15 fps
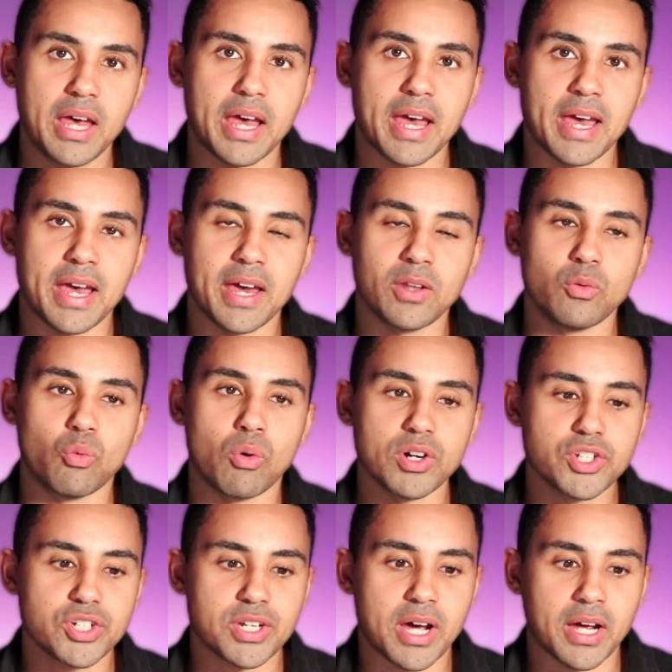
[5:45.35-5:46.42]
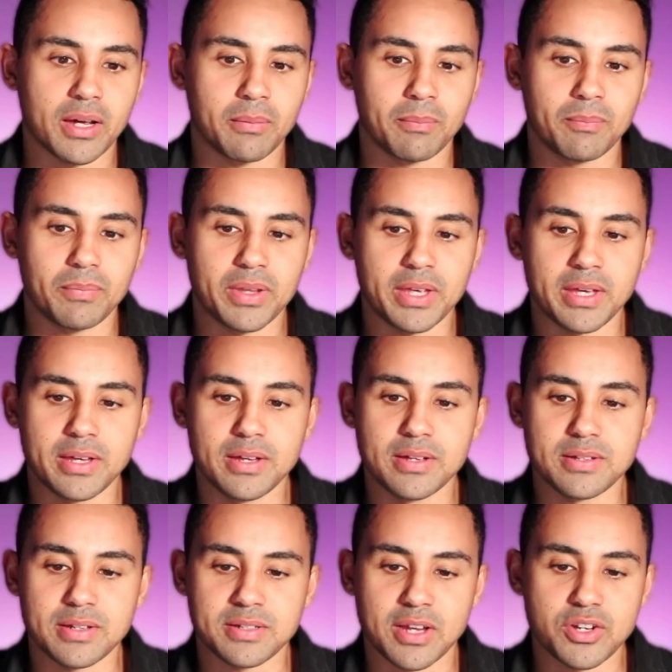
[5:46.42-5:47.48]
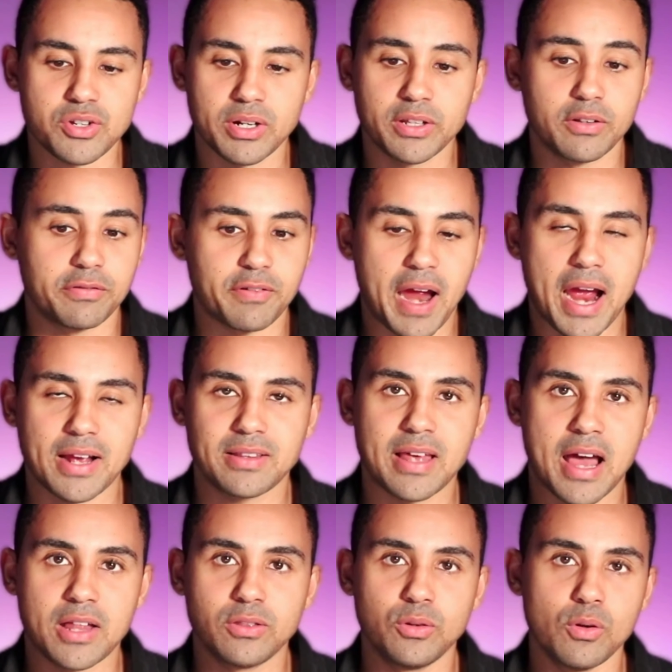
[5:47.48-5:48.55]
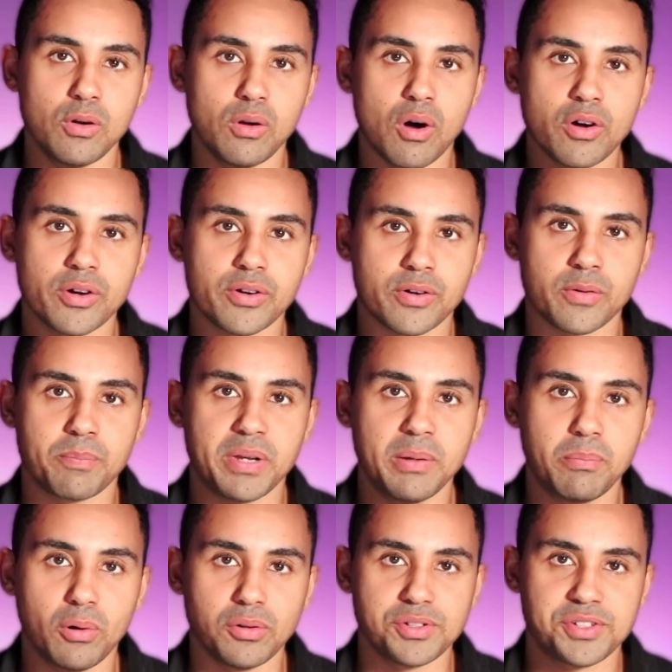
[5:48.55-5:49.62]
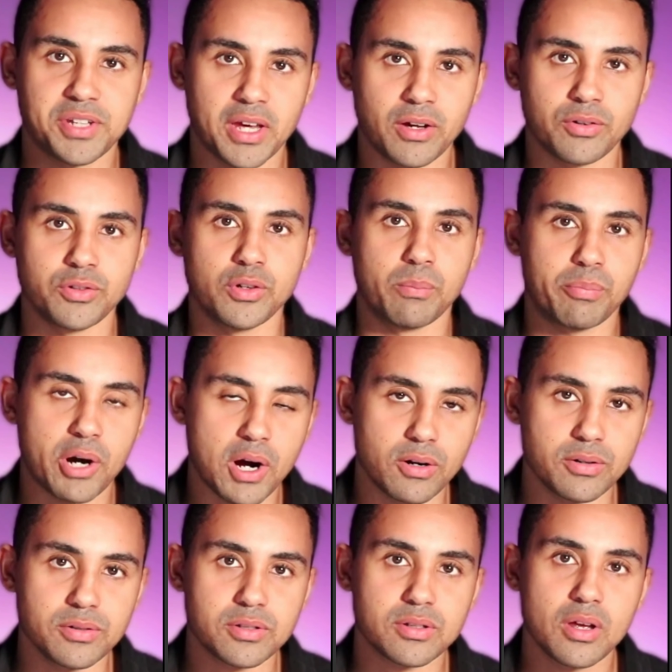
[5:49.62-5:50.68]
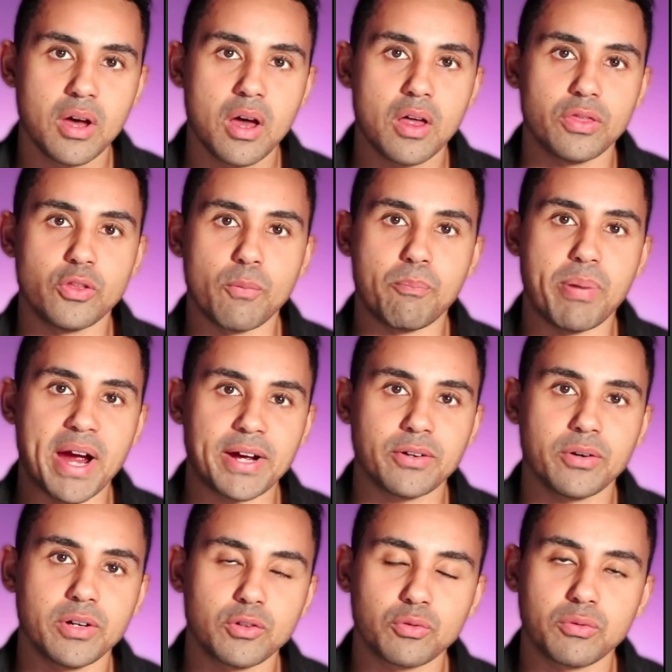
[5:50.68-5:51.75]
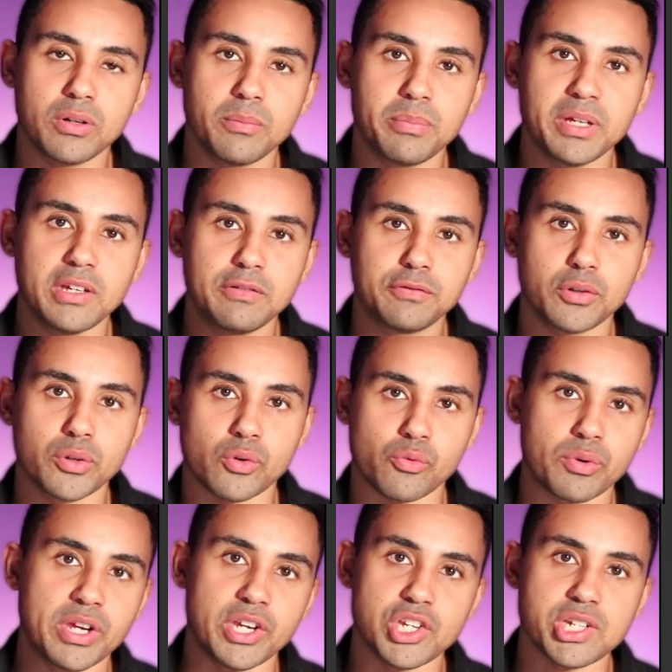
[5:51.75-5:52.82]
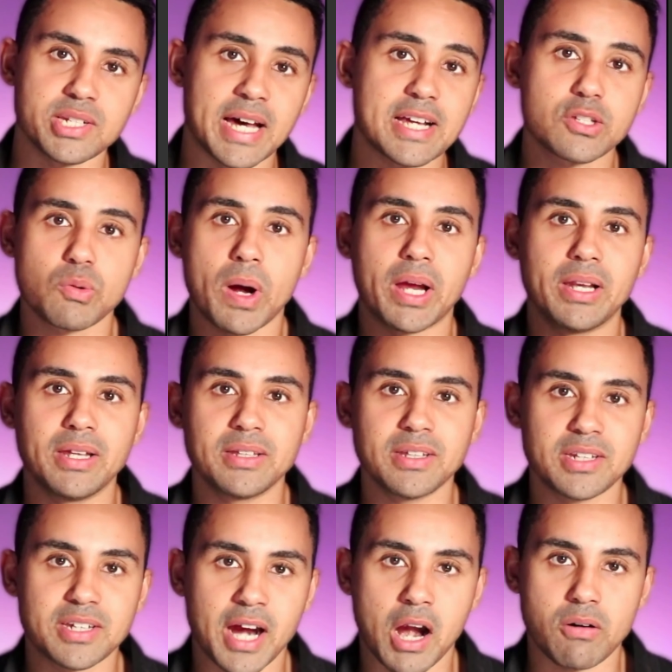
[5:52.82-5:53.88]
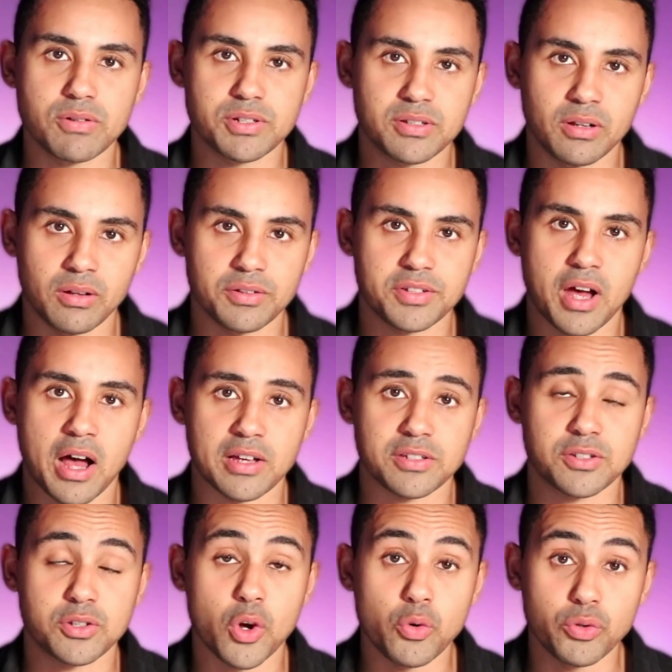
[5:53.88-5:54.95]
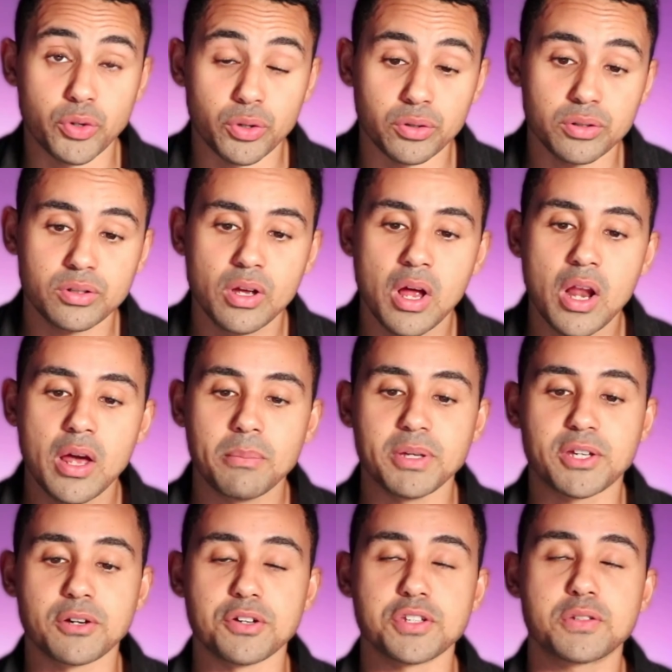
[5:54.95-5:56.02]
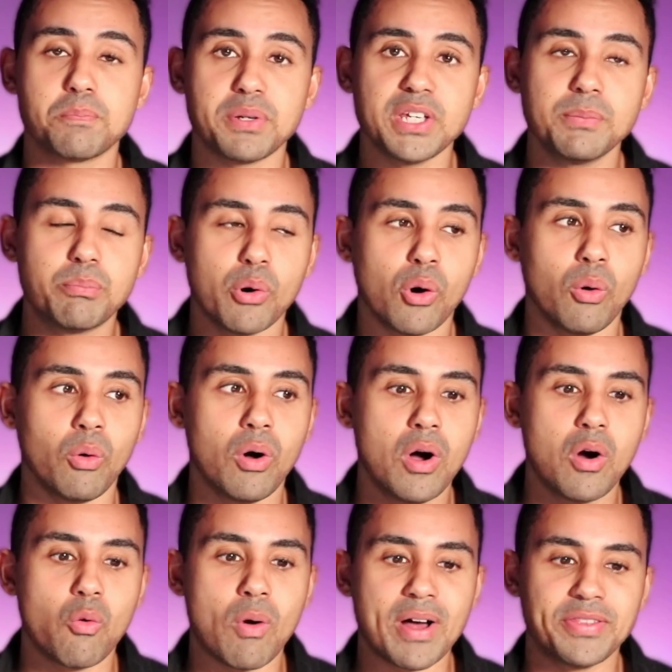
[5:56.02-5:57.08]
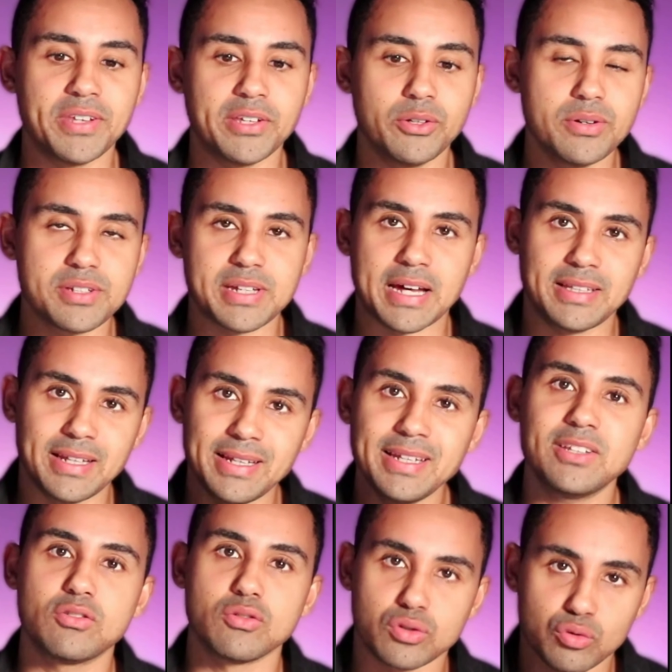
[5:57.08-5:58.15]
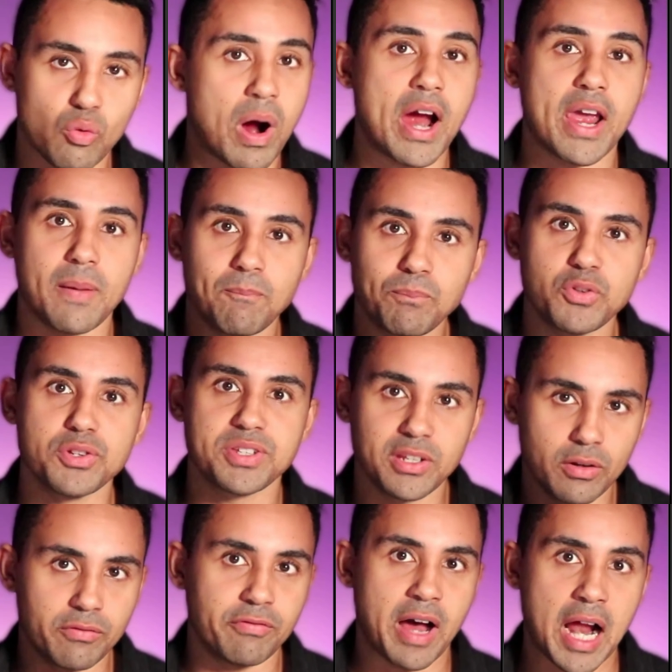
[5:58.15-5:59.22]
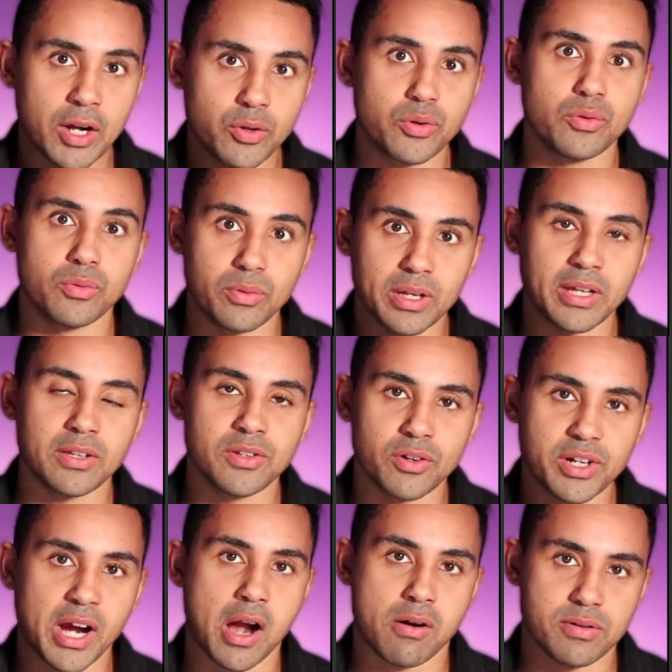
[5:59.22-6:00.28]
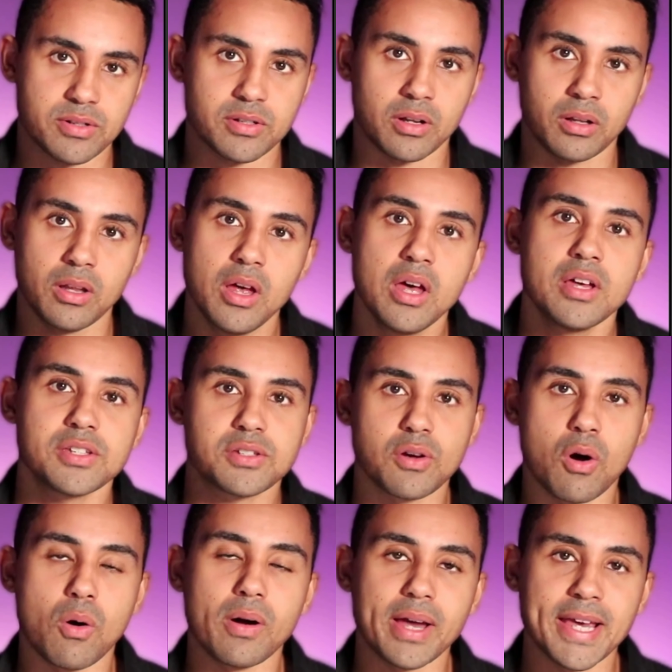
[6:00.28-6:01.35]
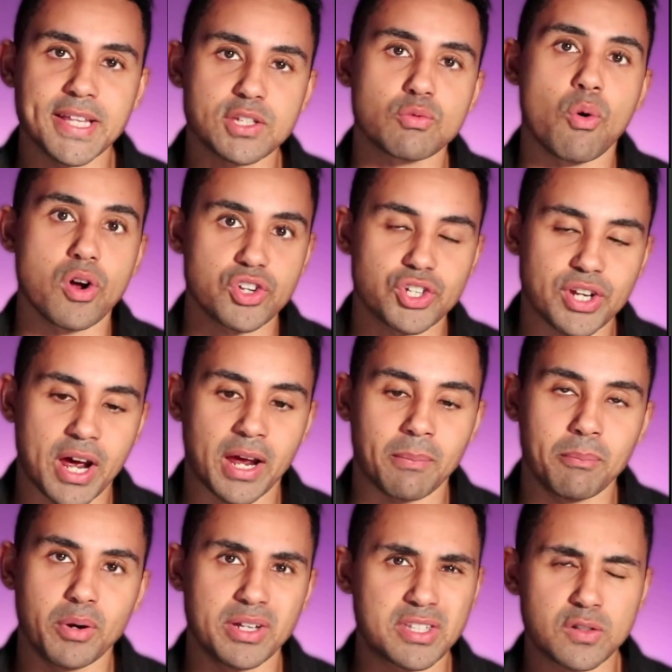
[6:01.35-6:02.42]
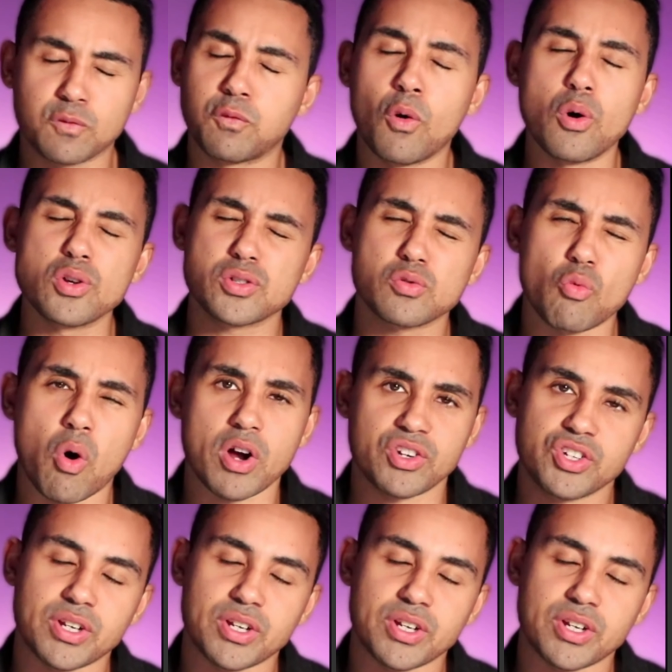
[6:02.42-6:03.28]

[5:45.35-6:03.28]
And watch time is essentially the fact that the longer people stay on your post, the better it will be for your reach. That's why LinkedIn carousels are so good, because people, what they do is that they need to swipe to see the value in your carousel. So it's watch time, but it's forced watch